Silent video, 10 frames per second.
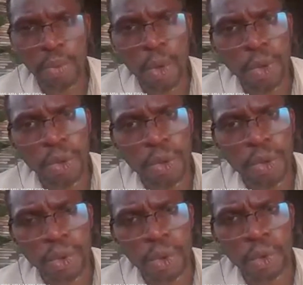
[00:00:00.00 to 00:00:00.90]
been
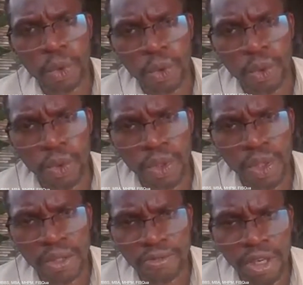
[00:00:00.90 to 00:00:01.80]
exposed
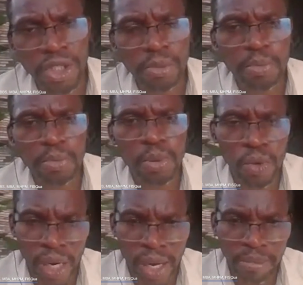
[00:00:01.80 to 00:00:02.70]
to the fellowship
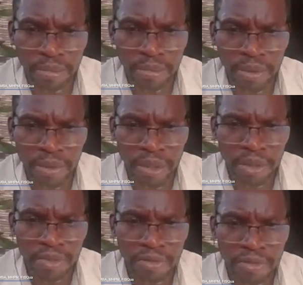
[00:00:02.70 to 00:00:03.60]
program
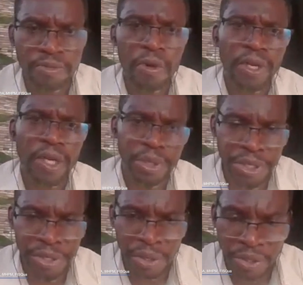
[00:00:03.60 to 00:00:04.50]
for a
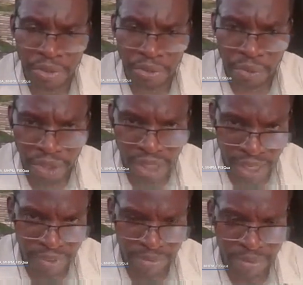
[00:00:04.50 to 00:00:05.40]
period of 1
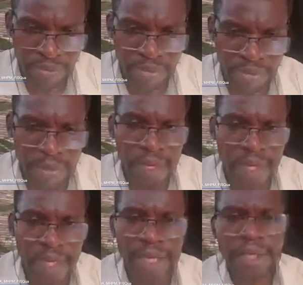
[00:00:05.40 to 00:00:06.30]
year,
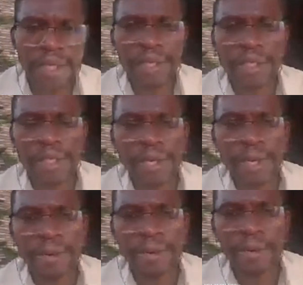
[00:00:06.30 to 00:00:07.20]
it
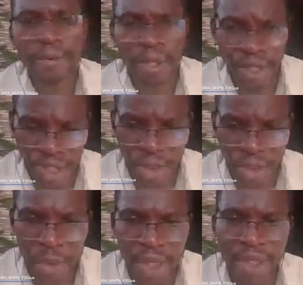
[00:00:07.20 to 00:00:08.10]
was
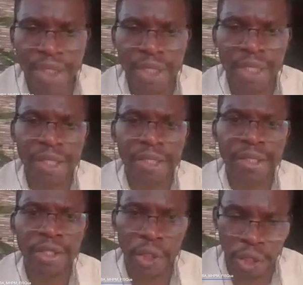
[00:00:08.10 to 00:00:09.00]
an
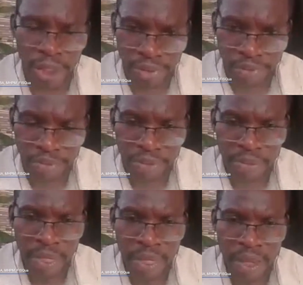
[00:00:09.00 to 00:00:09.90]
interesting journey,
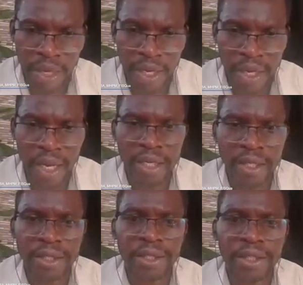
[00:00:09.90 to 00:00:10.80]

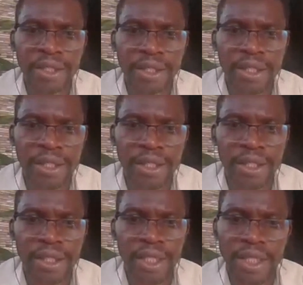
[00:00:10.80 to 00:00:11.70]
and
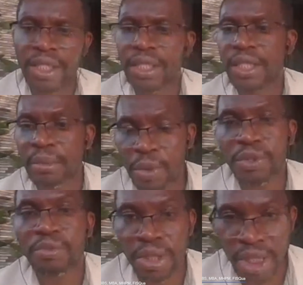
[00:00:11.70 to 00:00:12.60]
it
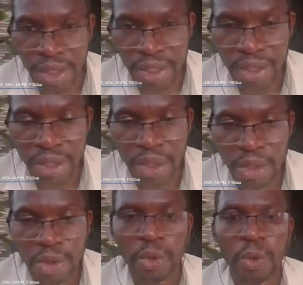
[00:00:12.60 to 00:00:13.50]
enabled me
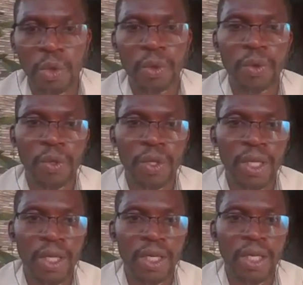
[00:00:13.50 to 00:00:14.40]
to
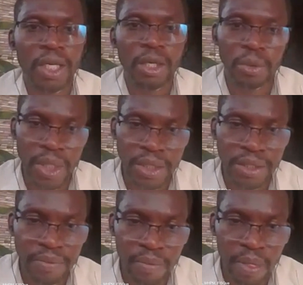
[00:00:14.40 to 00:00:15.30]

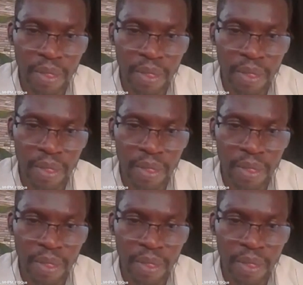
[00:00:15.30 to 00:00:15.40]
create